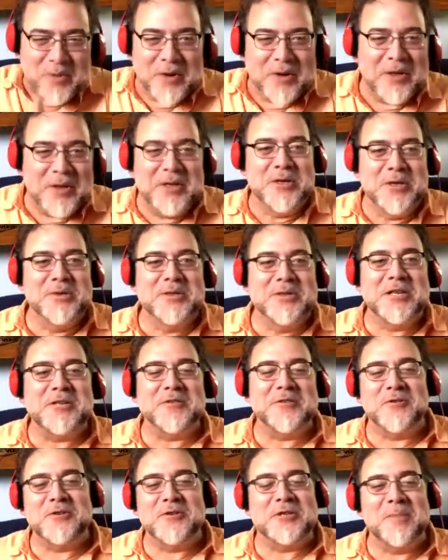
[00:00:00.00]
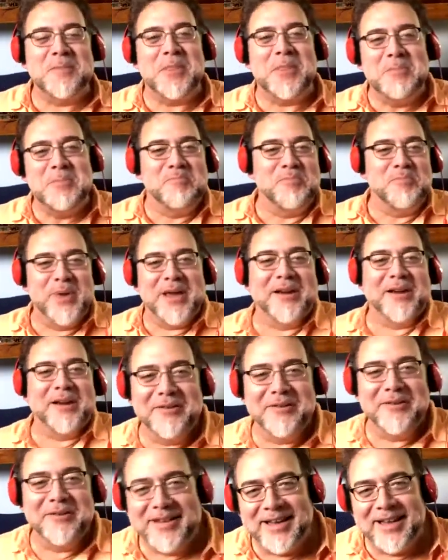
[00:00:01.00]
going to use this for something
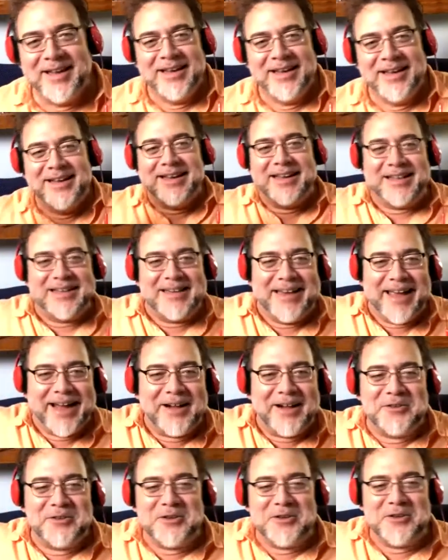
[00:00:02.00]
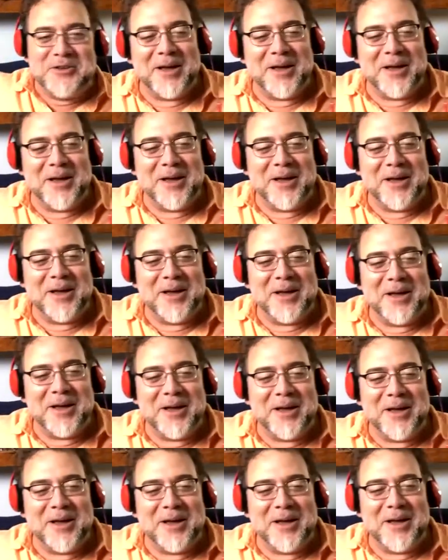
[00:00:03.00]
bigger, and now you got people not
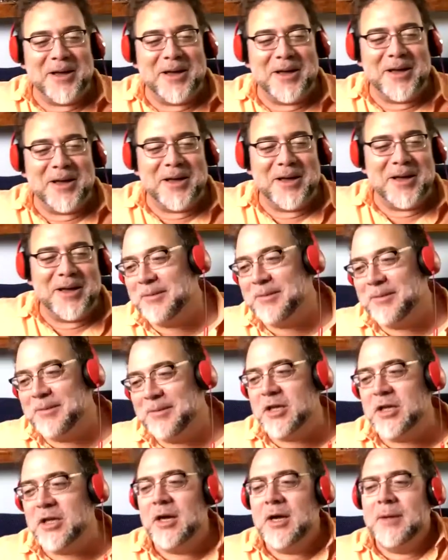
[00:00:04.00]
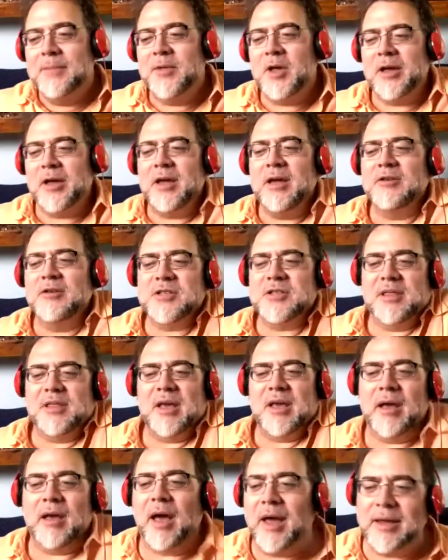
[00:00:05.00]
believing. But here's the
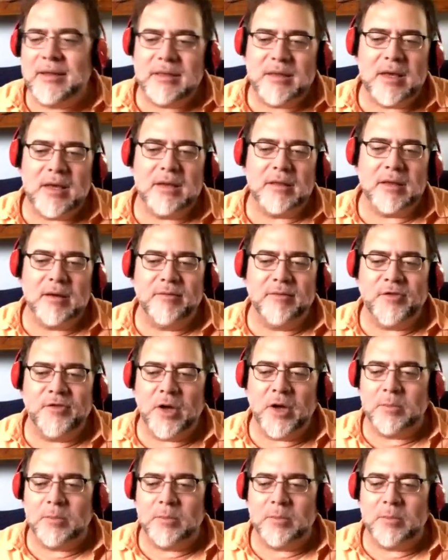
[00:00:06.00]
thing: I think that von